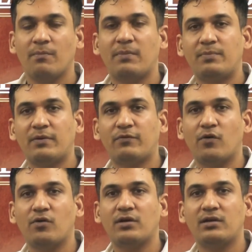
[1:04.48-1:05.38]
But
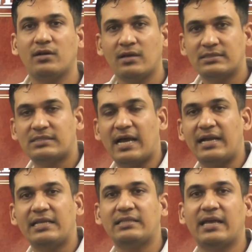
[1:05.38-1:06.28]
before
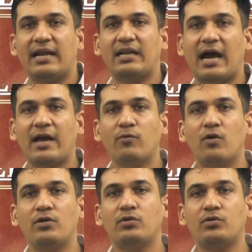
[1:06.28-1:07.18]
starting that, I
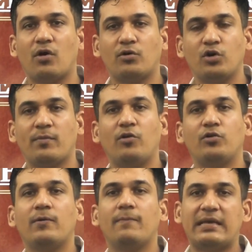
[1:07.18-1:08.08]
want to talk to you about
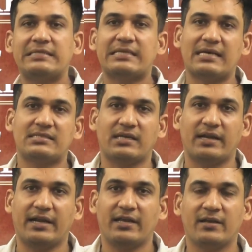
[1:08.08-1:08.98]
your mains answer
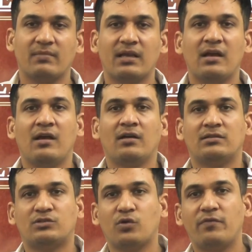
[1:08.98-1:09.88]
writing.
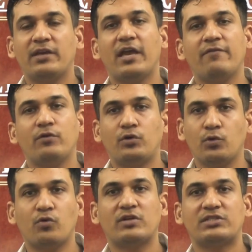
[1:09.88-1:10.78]
So we gave you
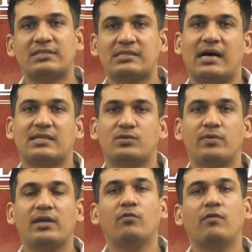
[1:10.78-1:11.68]
two questions last
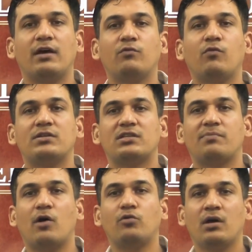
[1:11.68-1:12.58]
week. One was
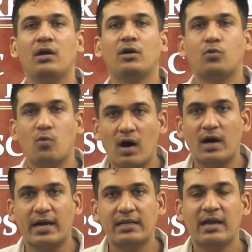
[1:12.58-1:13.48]
about
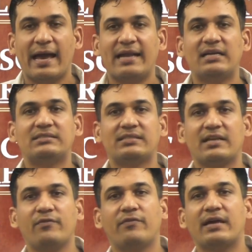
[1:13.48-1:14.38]
Quad and its
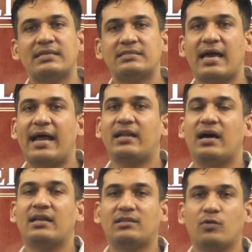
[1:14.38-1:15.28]
significance, and
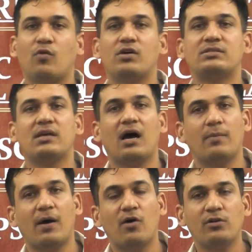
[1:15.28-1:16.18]
another was
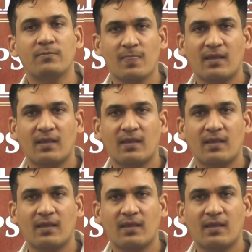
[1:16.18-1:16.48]
about